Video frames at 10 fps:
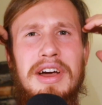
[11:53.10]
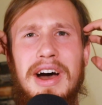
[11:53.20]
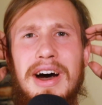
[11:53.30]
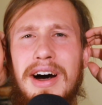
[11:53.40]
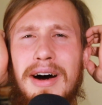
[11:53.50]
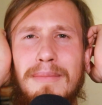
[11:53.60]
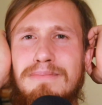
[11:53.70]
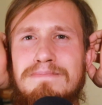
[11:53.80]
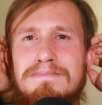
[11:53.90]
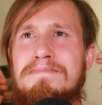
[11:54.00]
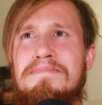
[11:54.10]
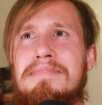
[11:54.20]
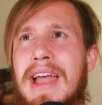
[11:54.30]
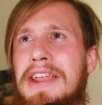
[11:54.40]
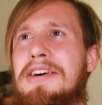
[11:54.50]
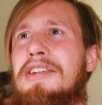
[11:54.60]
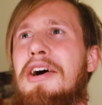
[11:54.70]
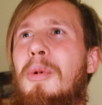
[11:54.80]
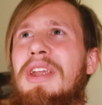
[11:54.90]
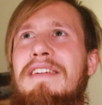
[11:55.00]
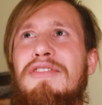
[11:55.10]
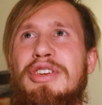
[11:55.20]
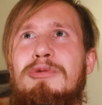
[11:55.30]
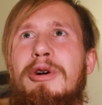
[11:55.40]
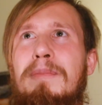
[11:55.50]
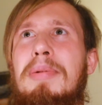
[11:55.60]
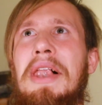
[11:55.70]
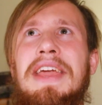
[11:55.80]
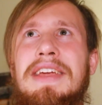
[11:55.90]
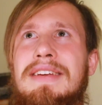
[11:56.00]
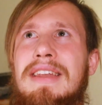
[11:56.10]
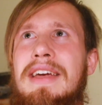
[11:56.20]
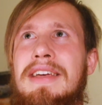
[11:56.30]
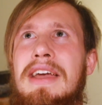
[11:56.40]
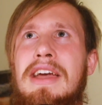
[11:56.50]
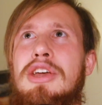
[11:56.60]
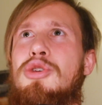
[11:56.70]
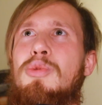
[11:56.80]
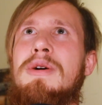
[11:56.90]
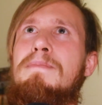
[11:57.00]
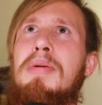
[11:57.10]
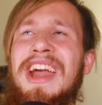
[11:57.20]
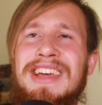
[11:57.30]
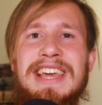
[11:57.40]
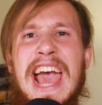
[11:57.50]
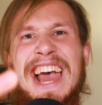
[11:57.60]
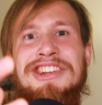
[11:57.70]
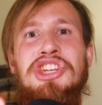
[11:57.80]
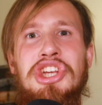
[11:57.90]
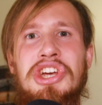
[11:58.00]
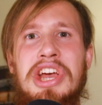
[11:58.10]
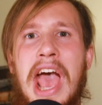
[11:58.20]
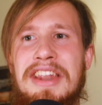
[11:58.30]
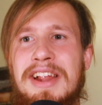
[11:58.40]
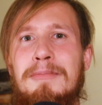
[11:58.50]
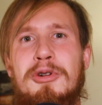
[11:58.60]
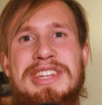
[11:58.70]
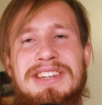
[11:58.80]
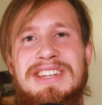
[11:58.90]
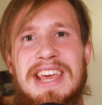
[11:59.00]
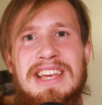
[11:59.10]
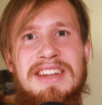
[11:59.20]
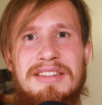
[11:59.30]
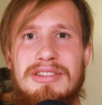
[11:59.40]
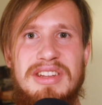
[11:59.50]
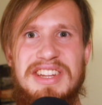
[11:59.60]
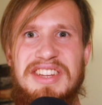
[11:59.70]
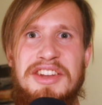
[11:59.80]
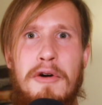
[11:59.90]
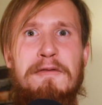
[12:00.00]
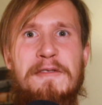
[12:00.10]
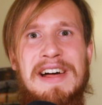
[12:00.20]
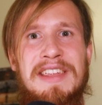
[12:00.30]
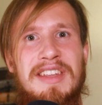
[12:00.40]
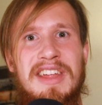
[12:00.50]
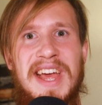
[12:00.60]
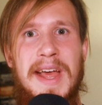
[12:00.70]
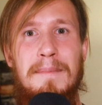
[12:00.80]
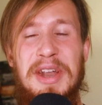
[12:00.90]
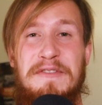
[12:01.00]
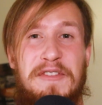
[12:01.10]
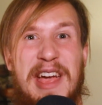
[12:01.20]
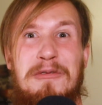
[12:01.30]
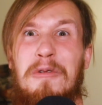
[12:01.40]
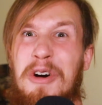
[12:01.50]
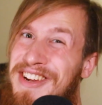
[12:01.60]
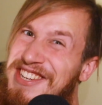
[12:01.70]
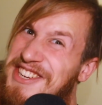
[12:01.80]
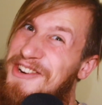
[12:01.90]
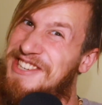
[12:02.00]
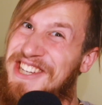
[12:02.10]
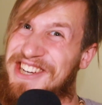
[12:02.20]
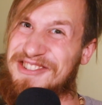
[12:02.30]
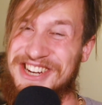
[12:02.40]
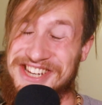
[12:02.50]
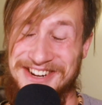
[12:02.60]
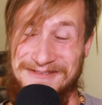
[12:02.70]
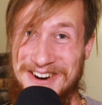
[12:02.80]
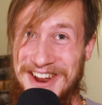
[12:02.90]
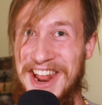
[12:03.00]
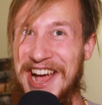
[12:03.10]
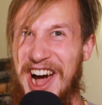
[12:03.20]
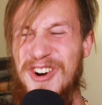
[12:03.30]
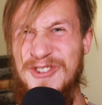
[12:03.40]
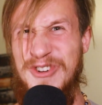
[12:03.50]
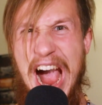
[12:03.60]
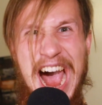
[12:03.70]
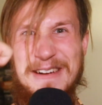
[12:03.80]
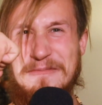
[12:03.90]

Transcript: I don't know, whatever you were playing, like you were playing catch and someone didn't take it serious? It's no fun. But if everyone is so serious about it, ooh, I'm